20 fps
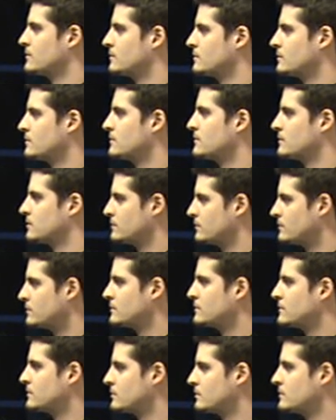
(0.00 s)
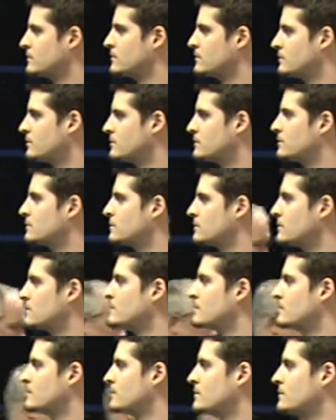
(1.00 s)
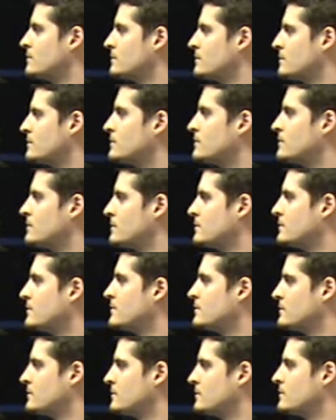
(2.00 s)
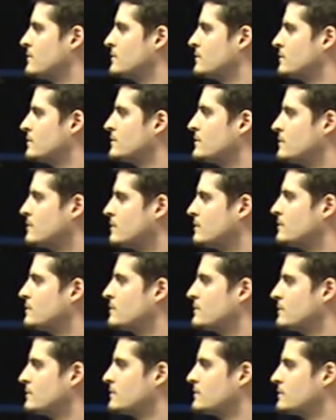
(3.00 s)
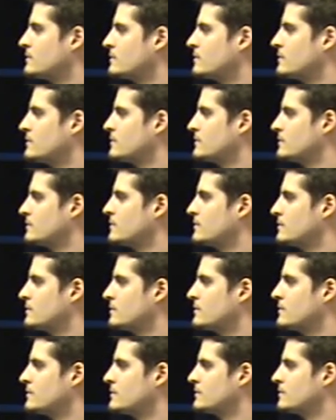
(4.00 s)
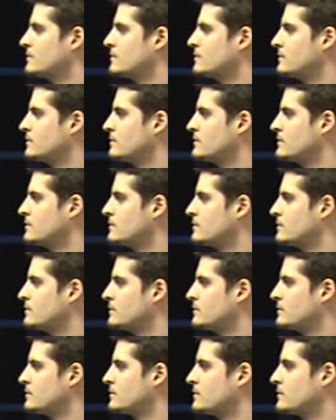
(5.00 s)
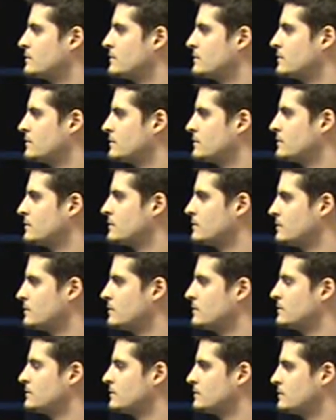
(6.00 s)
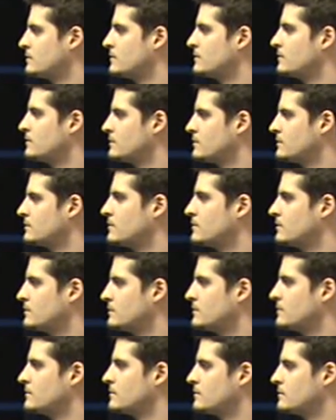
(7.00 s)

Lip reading: No words are spoken by the person on screen.